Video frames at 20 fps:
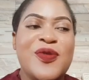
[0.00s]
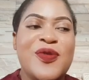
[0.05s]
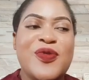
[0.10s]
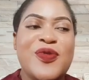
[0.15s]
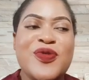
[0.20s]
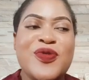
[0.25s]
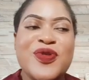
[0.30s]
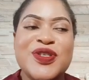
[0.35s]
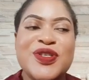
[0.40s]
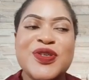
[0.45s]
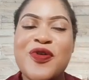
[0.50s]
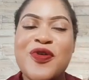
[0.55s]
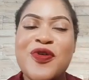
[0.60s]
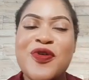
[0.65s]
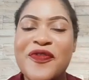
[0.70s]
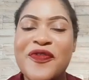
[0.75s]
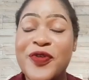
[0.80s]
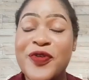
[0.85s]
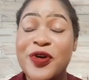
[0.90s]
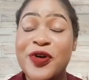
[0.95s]
When we
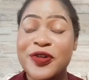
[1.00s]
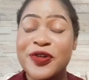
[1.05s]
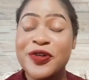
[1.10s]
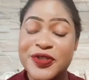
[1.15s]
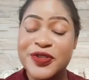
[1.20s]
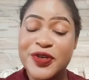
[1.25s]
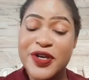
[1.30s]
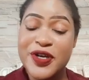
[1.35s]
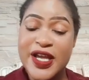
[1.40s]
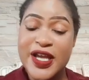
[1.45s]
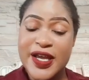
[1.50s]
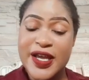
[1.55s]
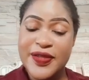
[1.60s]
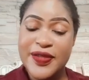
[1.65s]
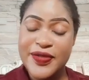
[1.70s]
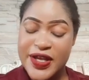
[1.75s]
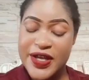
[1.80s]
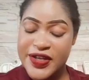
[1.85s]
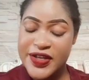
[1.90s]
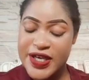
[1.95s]
talk of gold,
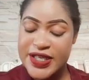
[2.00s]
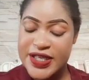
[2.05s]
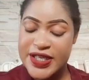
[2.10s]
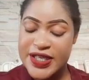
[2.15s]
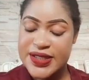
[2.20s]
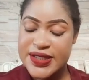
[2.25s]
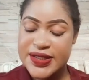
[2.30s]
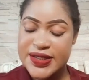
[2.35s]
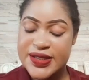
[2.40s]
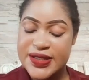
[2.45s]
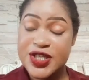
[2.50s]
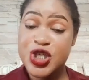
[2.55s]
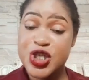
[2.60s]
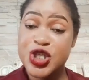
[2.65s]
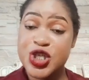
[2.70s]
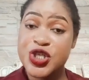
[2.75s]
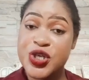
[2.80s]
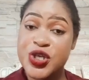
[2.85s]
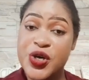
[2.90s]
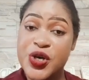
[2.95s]
okay, they just
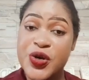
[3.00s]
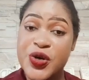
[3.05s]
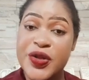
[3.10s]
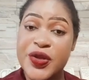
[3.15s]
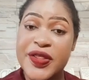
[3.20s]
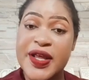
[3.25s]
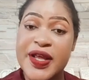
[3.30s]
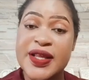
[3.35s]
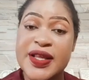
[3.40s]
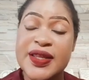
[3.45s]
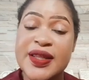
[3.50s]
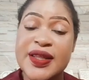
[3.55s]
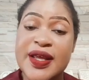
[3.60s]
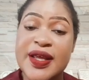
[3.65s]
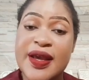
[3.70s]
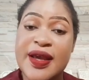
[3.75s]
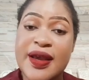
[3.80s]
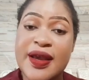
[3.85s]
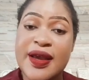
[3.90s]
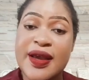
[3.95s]
show that
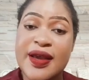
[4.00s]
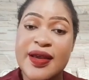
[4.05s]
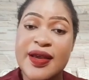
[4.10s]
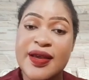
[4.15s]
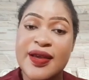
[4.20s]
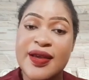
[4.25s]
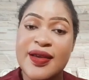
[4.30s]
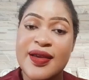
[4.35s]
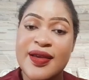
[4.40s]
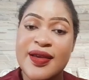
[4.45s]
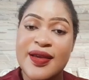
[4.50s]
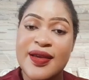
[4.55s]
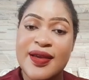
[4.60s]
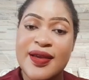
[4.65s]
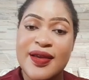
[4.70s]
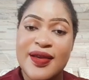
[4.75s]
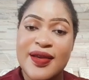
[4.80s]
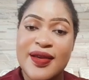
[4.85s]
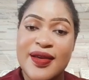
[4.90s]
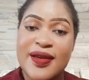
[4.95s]
the
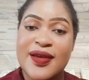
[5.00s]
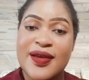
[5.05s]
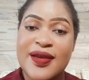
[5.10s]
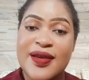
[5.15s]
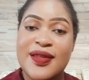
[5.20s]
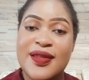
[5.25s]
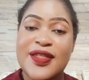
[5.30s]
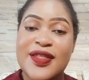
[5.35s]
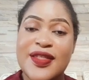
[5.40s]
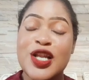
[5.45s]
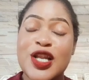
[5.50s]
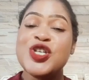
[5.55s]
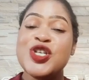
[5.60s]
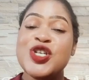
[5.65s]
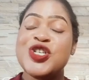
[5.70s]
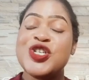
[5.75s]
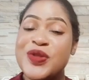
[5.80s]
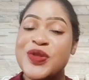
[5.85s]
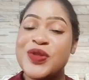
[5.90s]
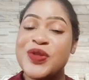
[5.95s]

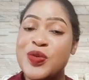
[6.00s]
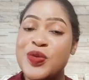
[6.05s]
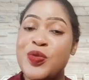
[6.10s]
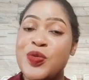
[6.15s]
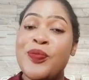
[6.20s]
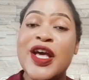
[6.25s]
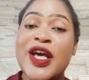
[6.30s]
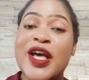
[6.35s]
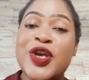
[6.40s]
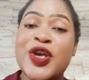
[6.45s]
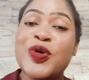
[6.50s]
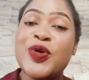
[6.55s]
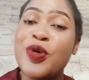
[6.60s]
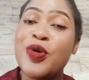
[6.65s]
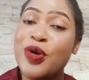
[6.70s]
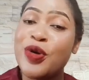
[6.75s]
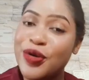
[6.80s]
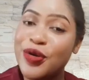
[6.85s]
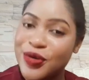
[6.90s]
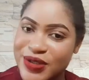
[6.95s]
lotion will make you
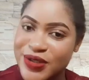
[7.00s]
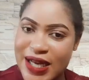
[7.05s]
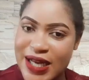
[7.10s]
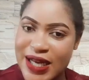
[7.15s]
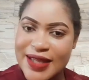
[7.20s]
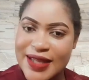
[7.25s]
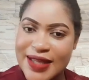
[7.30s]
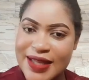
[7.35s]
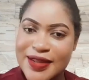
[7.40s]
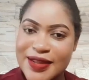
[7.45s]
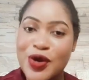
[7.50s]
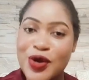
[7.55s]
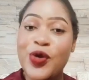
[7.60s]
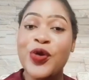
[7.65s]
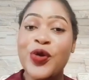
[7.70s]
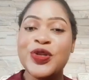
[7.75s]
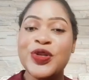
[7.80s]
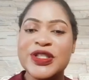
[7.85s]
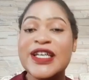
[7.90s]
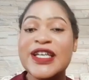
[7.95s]
gold, like the
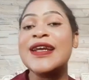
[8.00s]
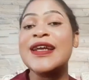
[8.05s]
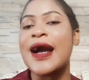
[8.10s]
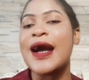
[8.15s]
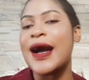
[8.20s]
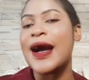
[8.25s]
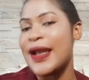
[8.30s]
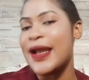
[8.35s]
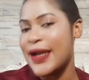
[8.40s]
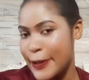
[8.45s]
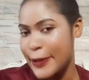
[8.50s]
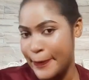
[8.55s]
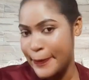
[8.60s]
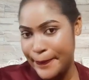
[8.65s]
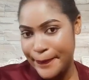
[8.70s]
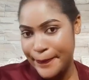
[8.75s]
golden color.